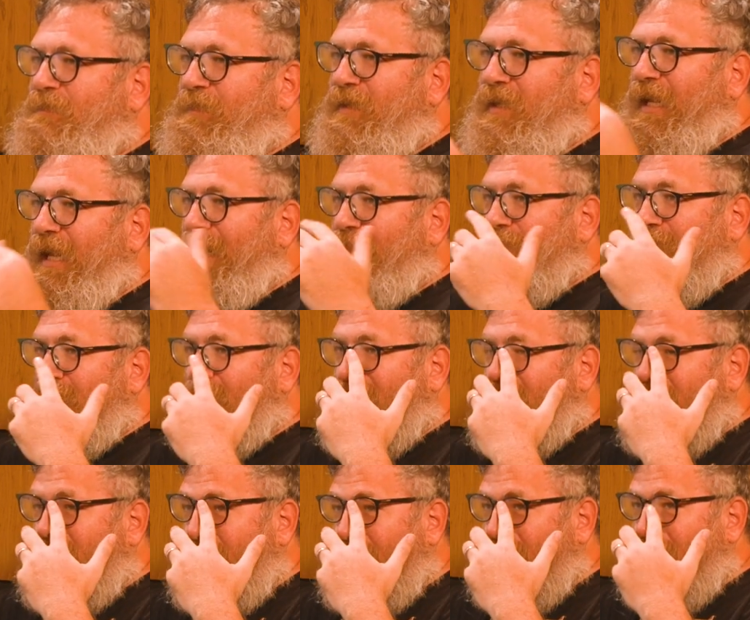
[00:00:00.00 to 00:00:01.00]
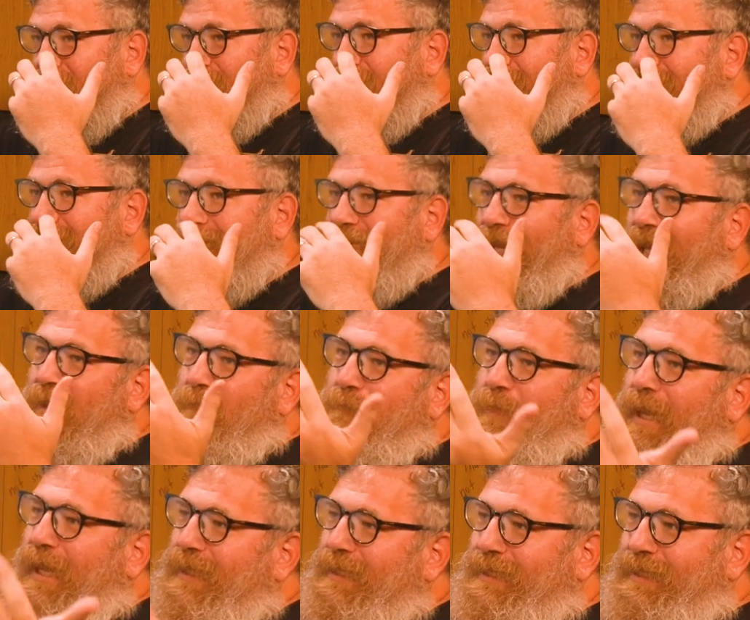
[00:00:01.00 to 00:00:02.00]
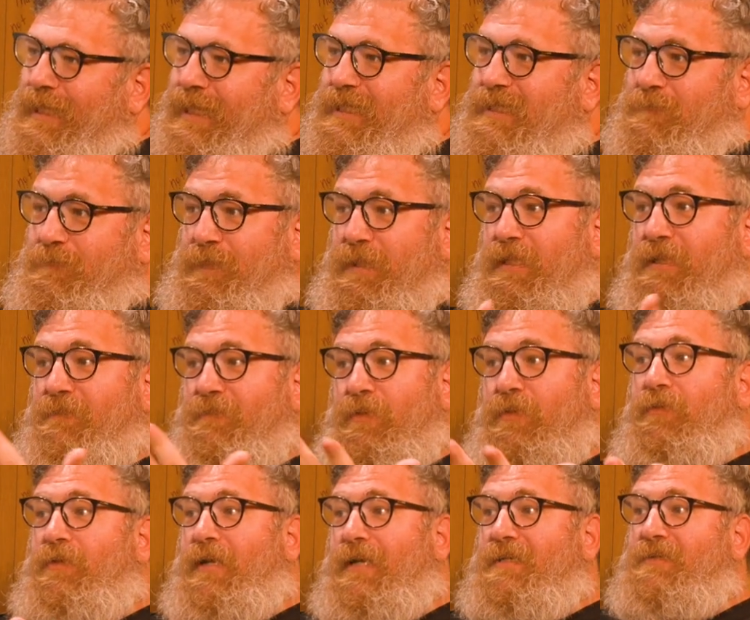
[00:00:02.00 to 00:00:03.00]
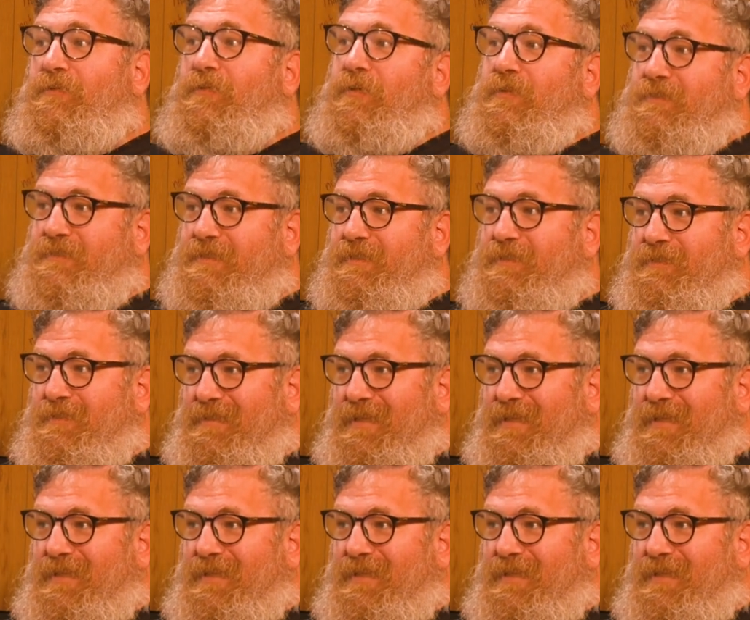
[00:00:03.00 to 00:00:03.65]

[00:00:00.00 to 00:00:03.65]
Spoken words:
but everyone in the movie, it's like, how bad can AIDS be if you guys are all still